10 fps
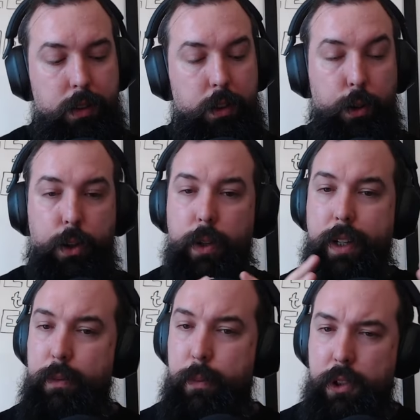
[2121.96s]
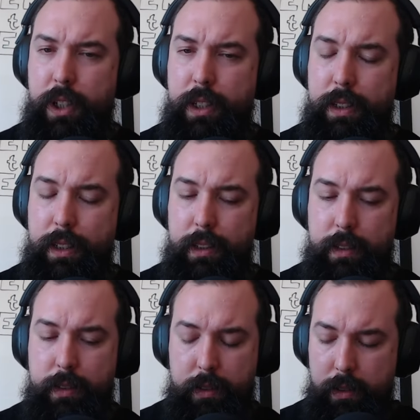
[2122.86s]
Your current project
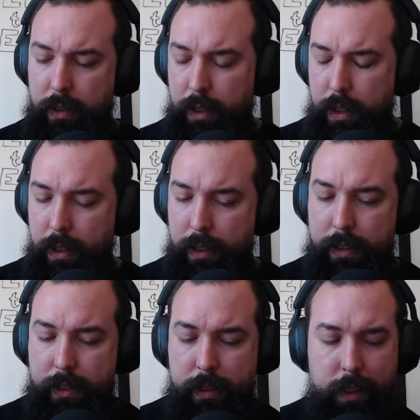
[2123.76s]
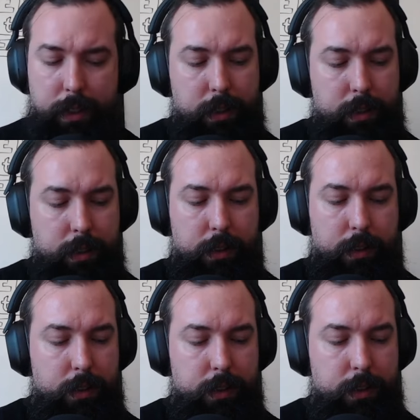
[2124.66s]
is the
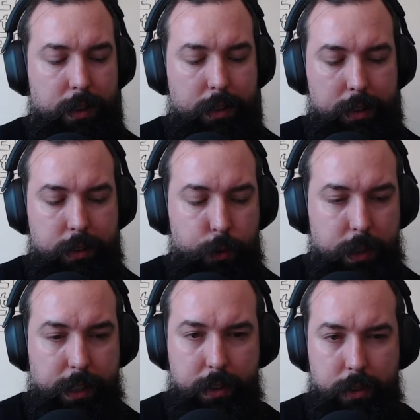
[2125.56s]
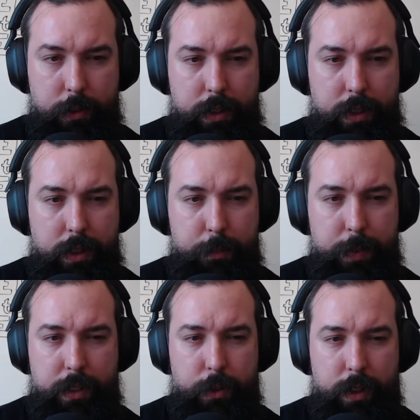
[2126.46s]
TruDiagnostic,
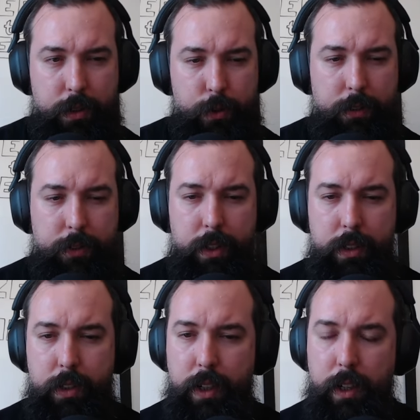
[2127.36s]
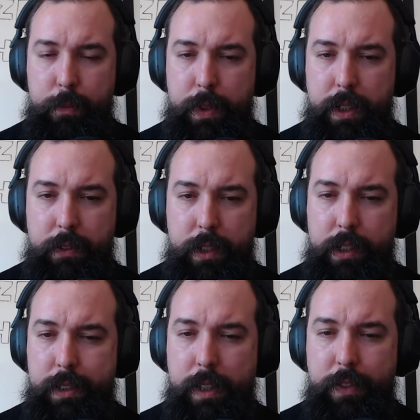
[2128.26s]
but you also have another company, which
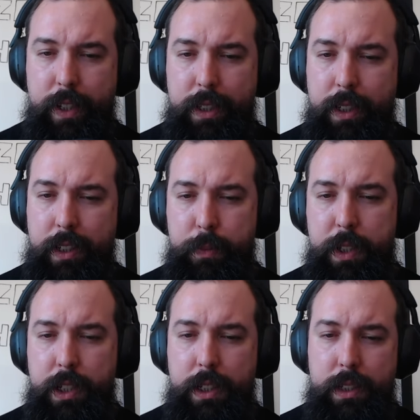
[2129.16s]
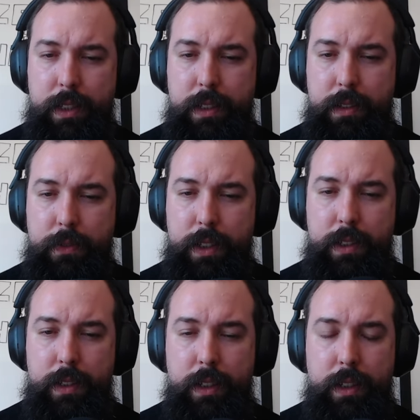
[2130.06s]
is Everything Epigenetics.
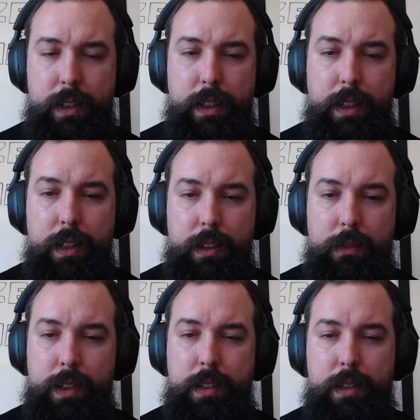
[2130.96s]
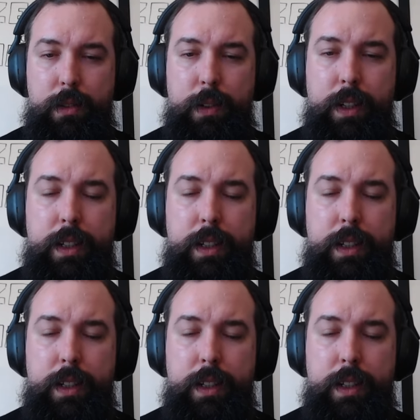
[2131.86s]
What's the story